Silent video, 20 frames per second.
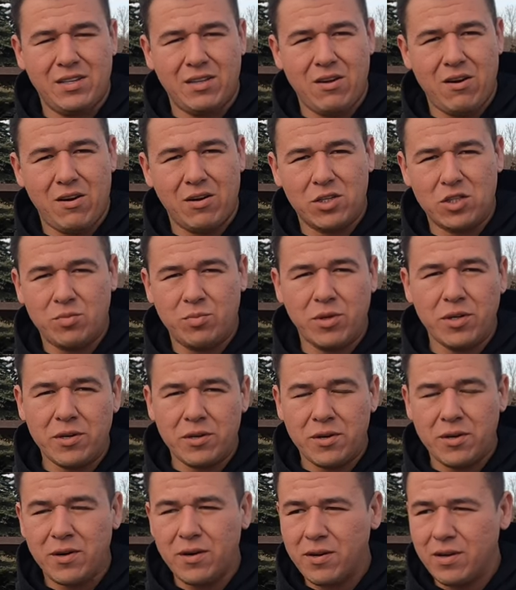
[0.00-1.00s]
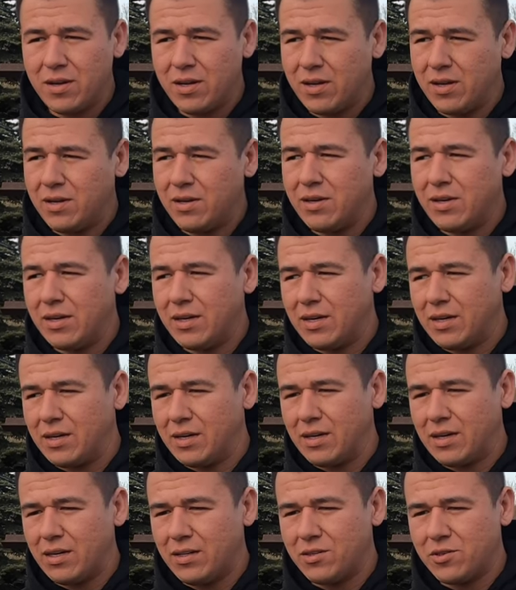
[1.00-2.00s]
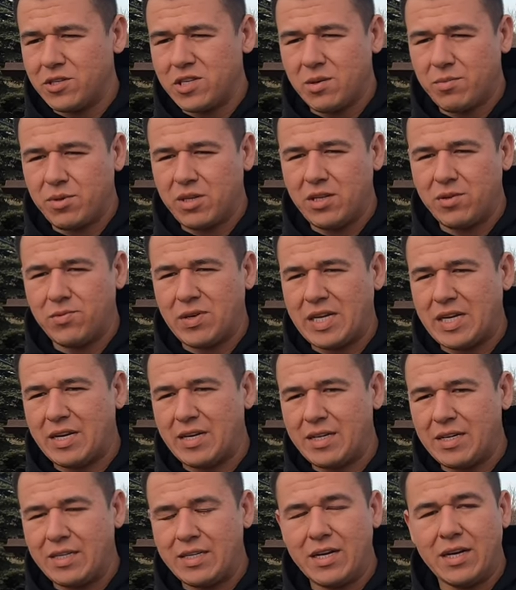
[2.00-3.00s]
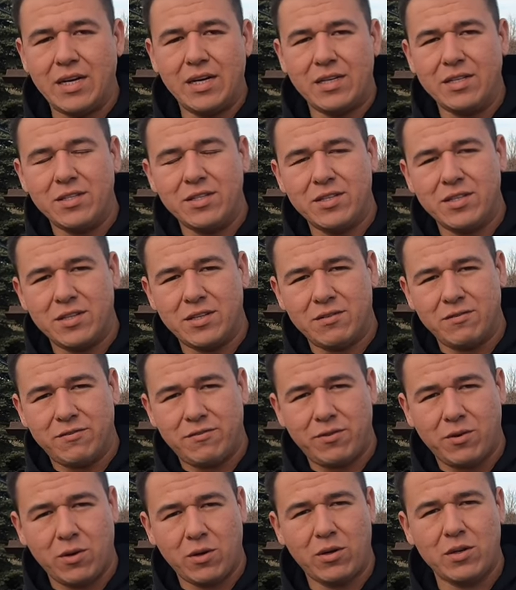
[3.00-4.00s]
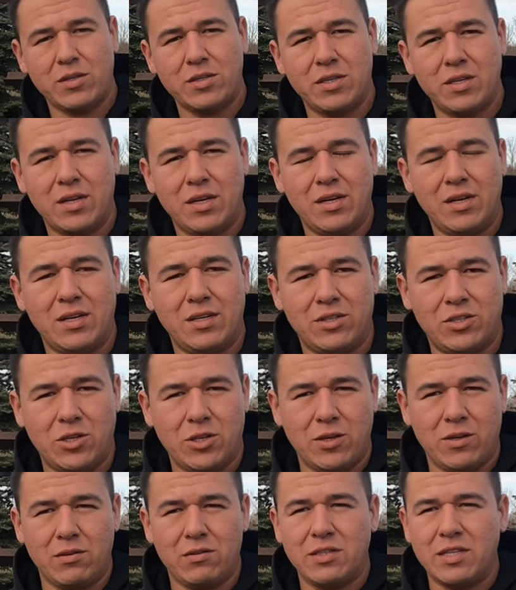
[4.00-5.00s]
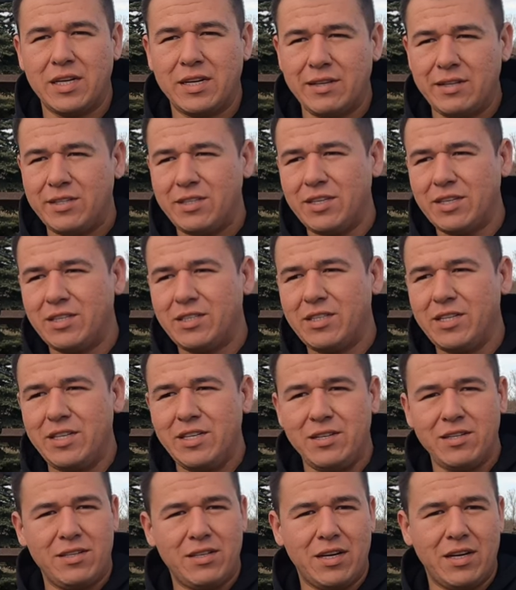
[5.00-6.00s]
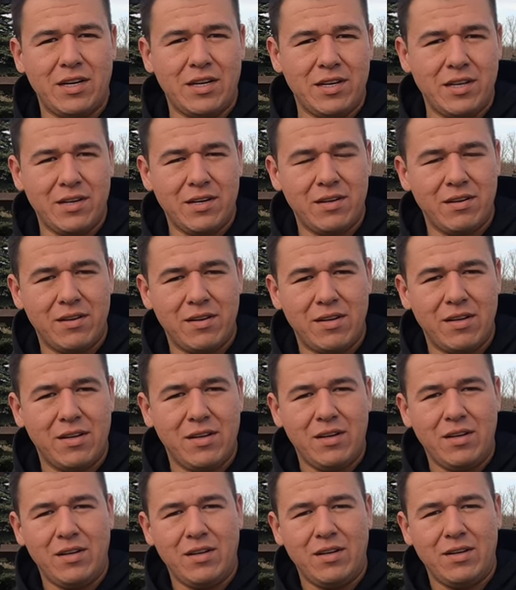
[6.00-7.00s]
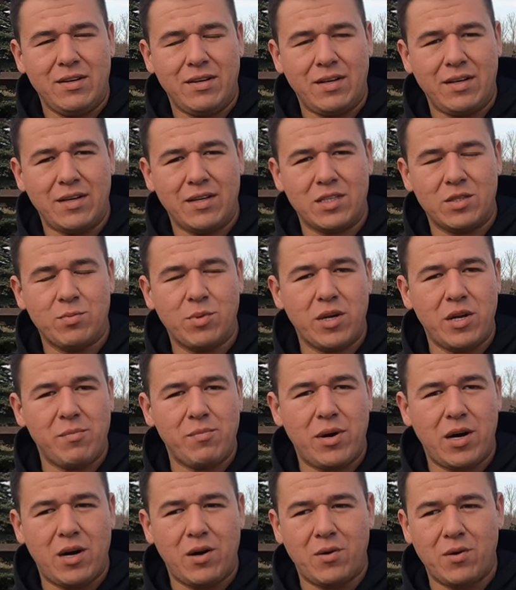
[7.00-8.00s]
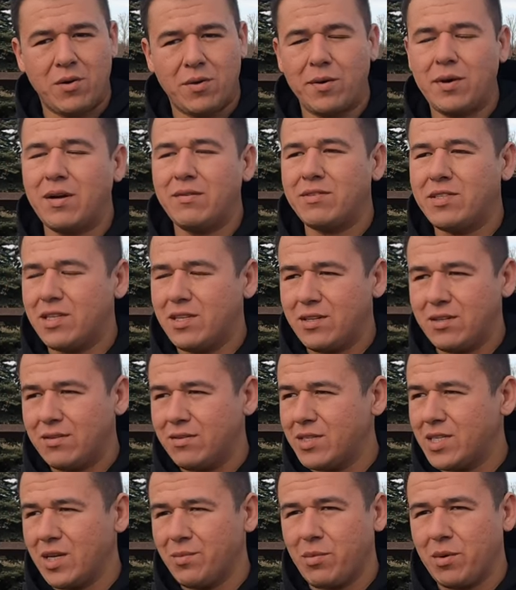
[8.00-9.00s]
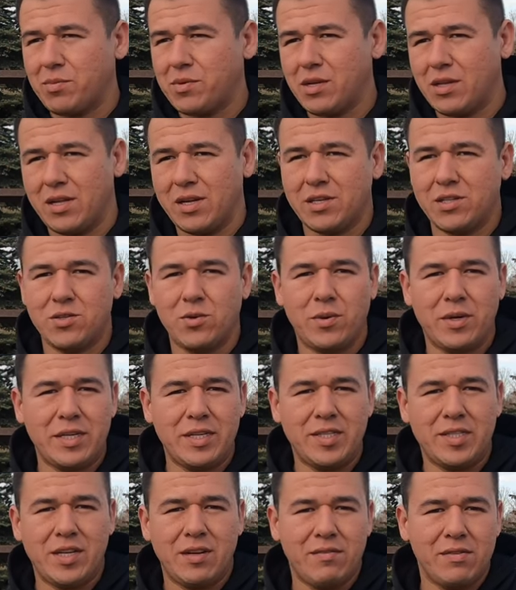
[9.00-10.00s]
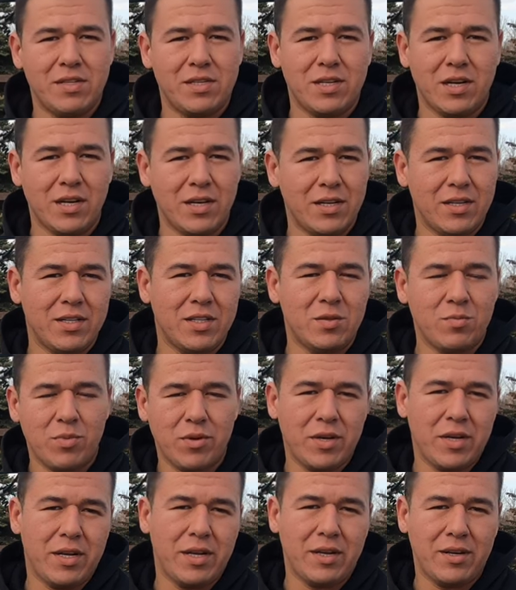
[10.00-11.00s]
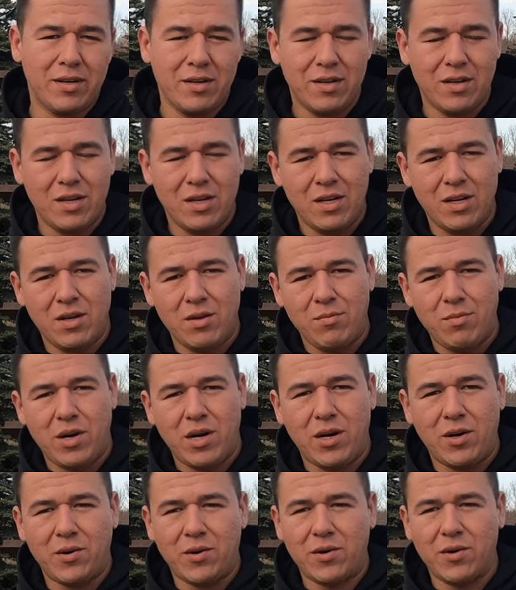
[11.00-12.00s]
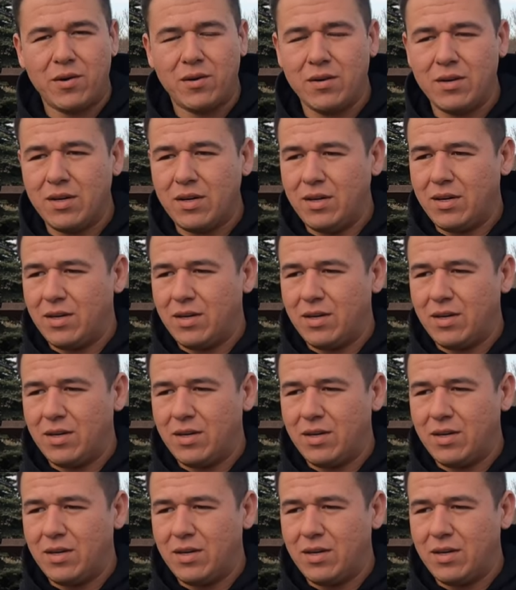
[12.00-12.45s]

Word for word: a log splitter, uh, they're typically rated in tons of force. So it'll say 16 ton uh, splitting power. I've seen some up to like 27 ton splitting power.